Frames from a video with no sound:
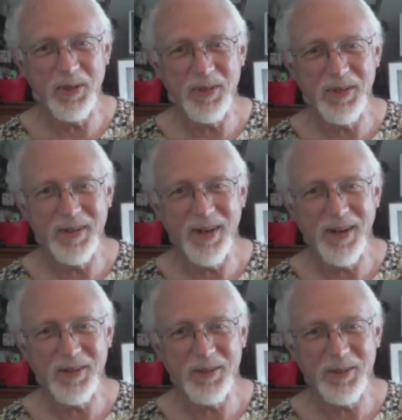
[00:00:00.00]
in
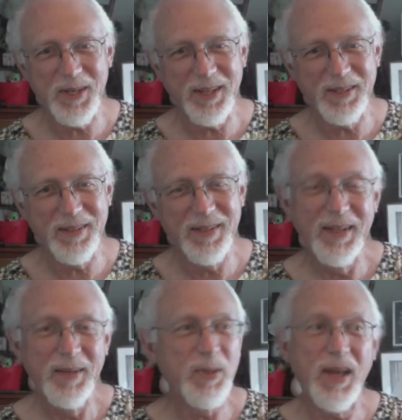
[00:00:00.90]
Ireland and Scotland,
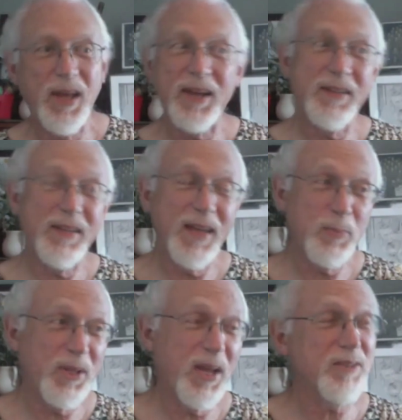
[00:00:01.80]
but not in the
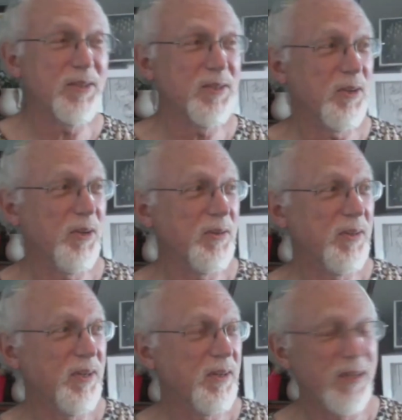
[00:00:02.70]
Appalachians. So
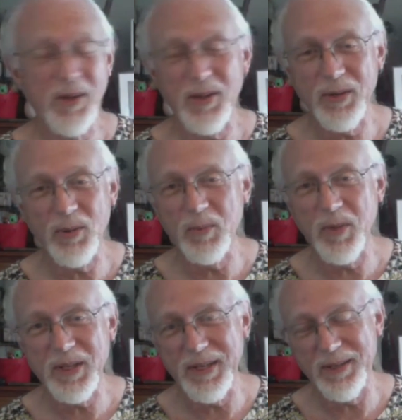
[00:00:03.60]
there they call it old
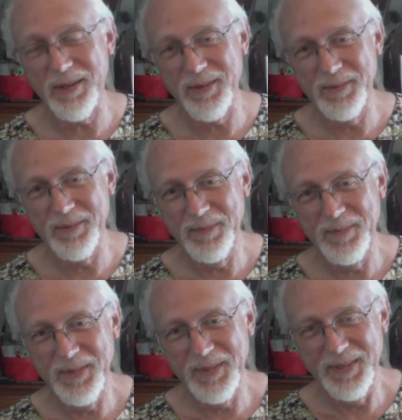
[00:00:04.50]
molly hare.
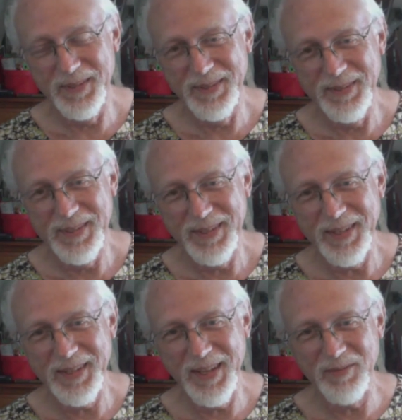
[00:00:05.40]
And
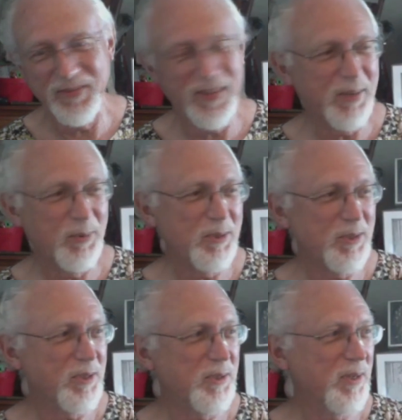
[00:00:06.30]
they have funny words
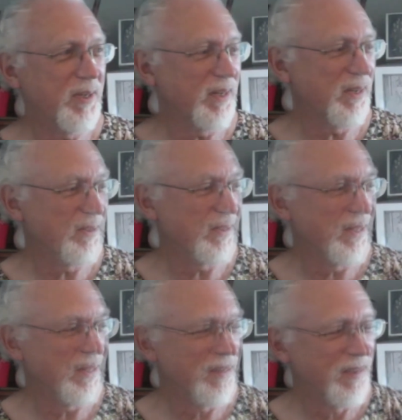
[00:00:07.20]
to and it goes like yeah.